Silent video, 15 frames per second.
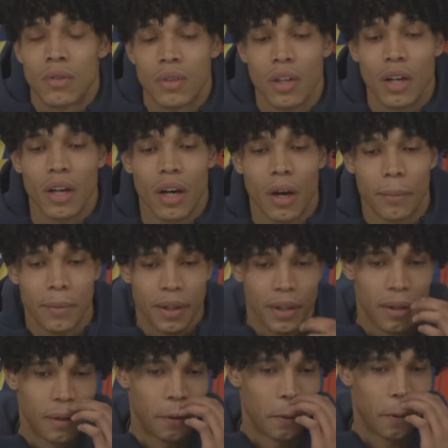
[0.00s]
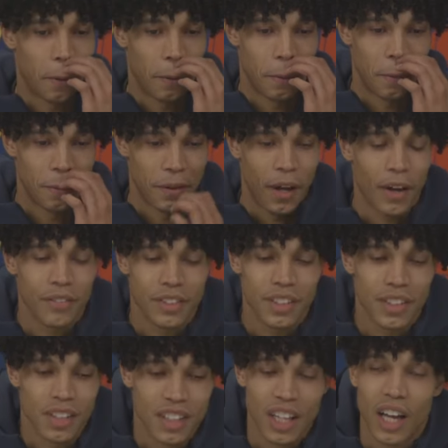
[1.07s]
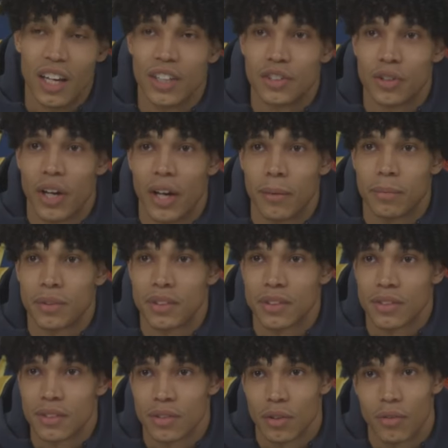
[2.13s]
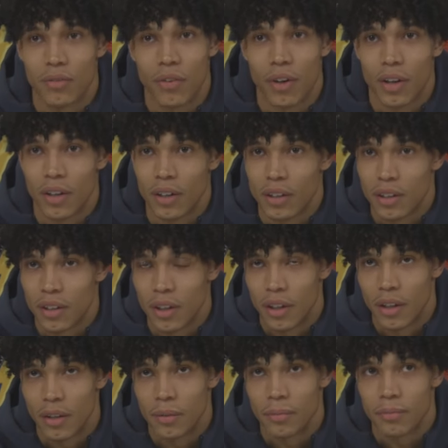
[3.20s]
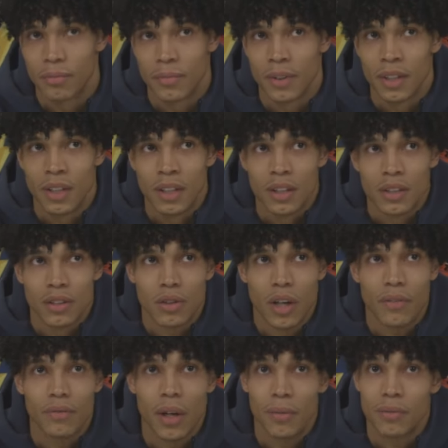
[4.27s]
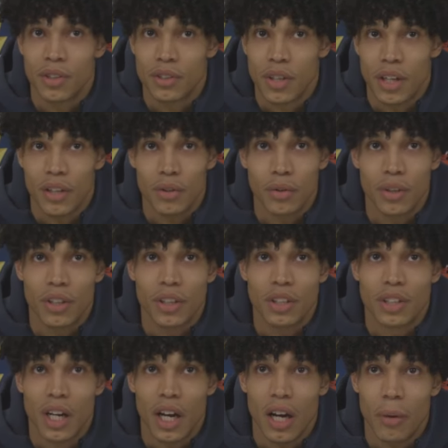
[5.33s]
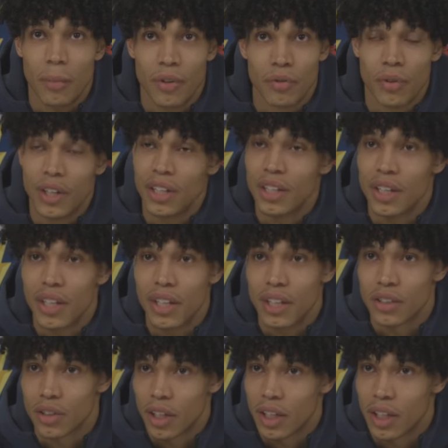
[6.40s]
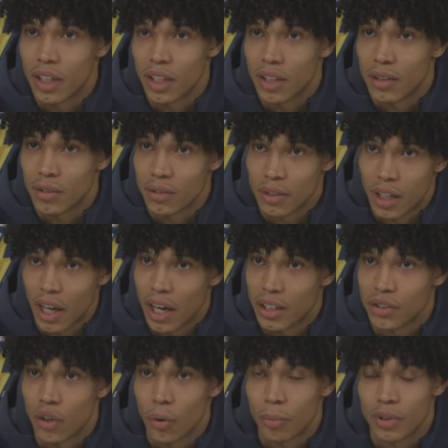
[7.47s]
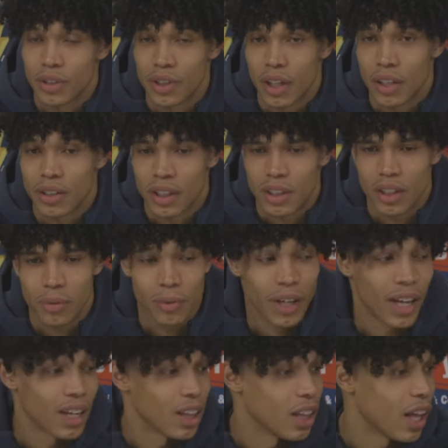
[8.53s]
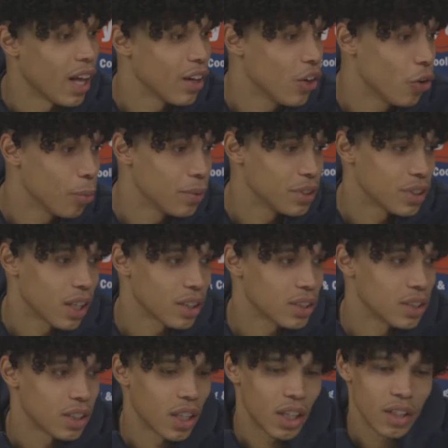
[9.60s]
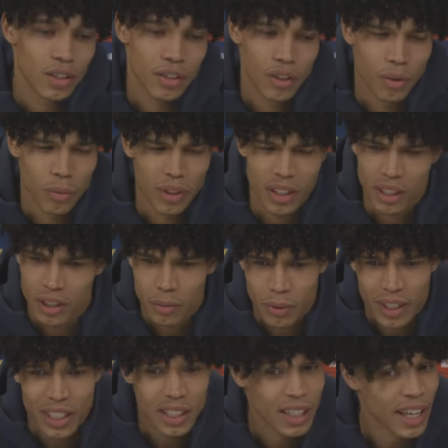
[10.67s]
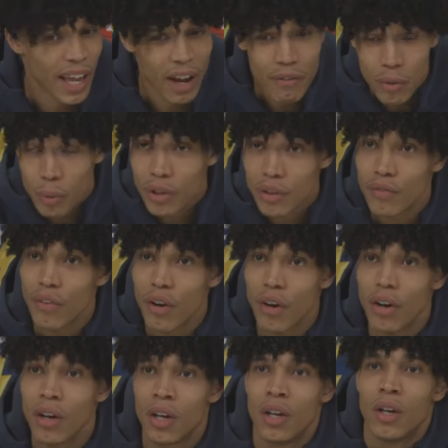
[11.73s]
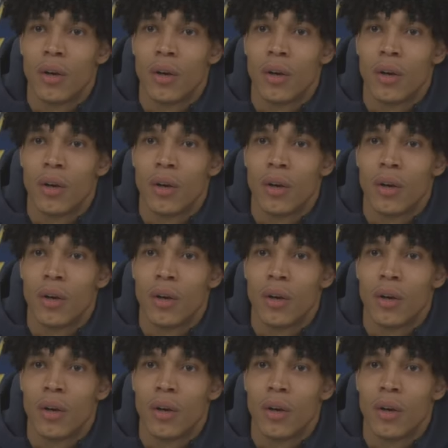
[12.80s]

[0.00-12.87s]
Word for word: Yeah, I mean, uh, I've seen a lot of traps so far. Um, so i am just trying to do a good job and reading it and trying to get guys open shots. I think we had a lot of open shots tonight. You know, we didn't we didn't get everyone to fall,